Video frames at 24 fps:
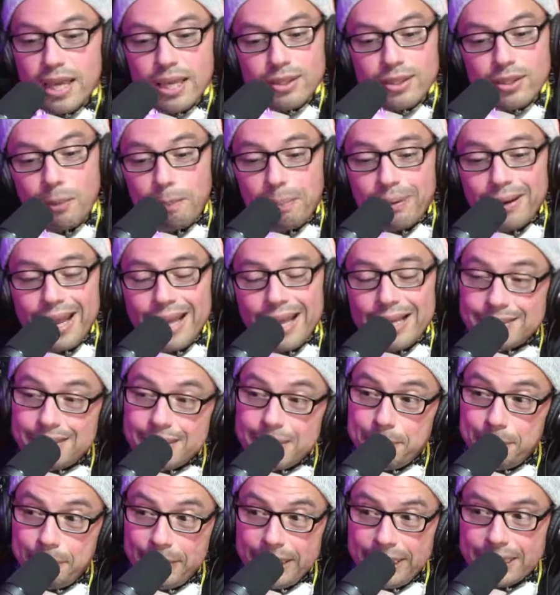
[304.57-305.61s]
gloves. I mouth kiss the
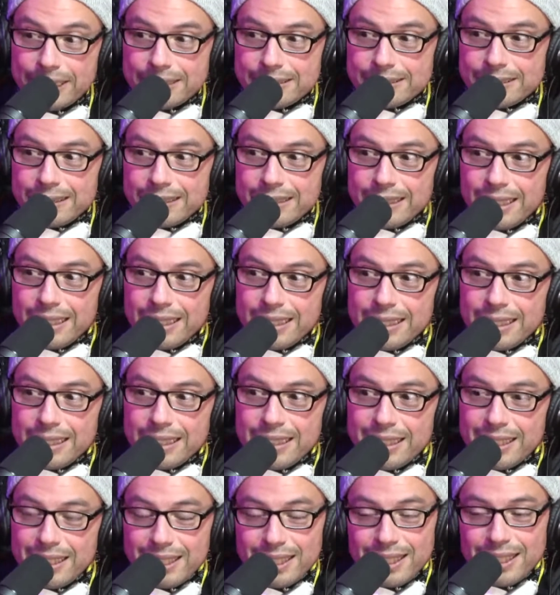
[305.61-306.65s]
plastic piece
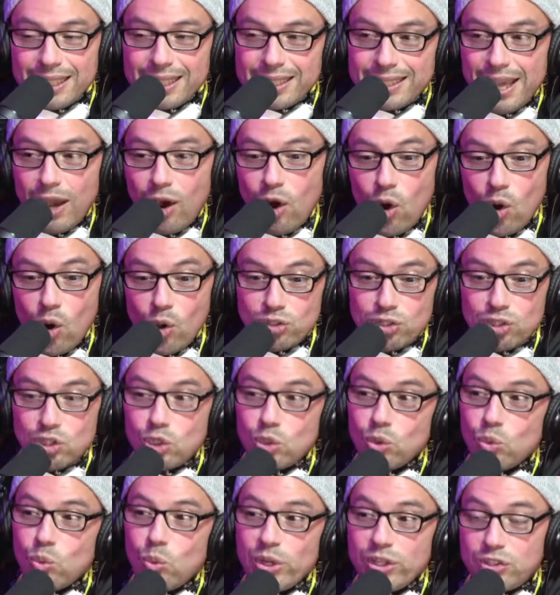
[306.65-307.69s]
that holds
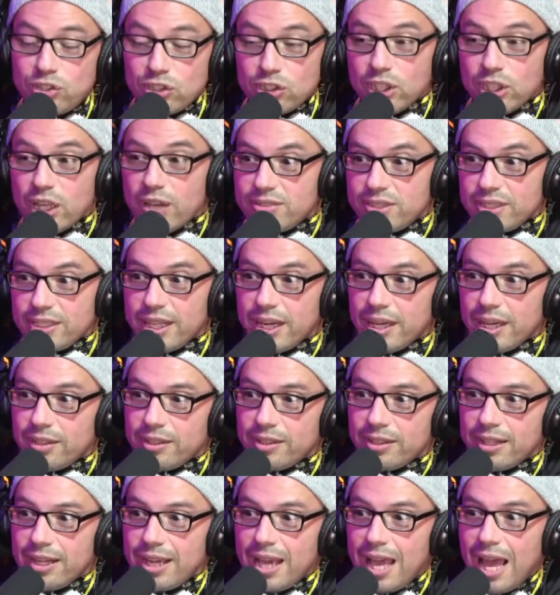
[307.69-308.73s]
2 winter gloves
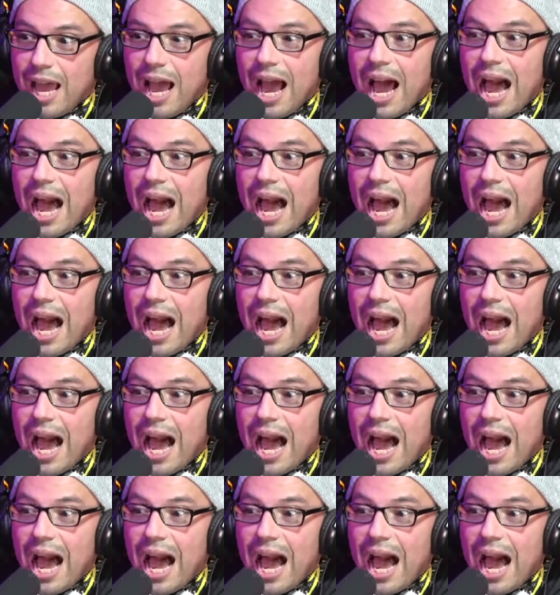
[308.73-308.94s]
together.